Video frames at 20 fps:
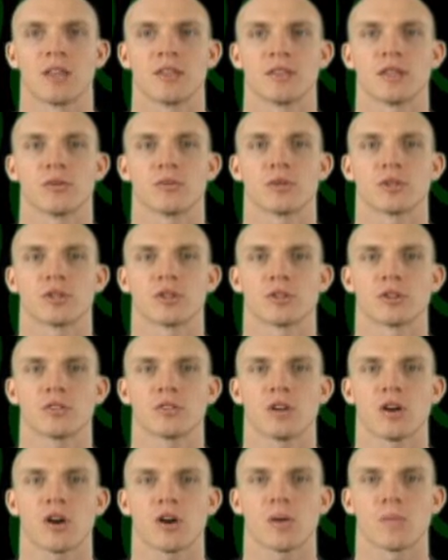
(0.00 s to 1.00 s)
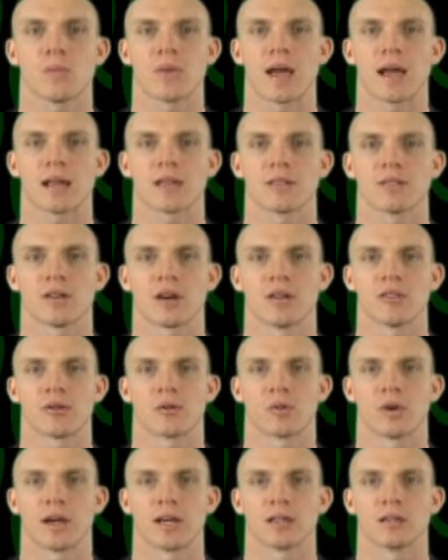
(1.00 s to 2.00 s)
then return the arm back the
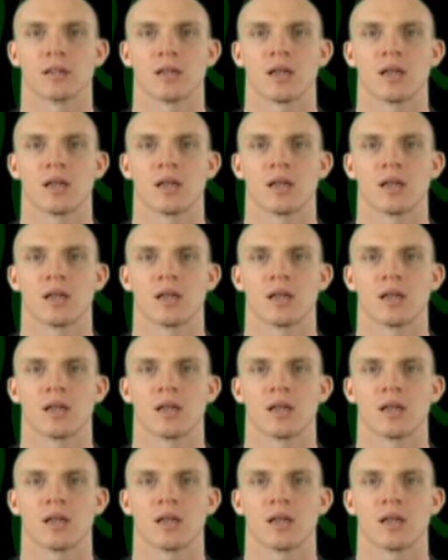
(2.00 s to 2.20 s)
other way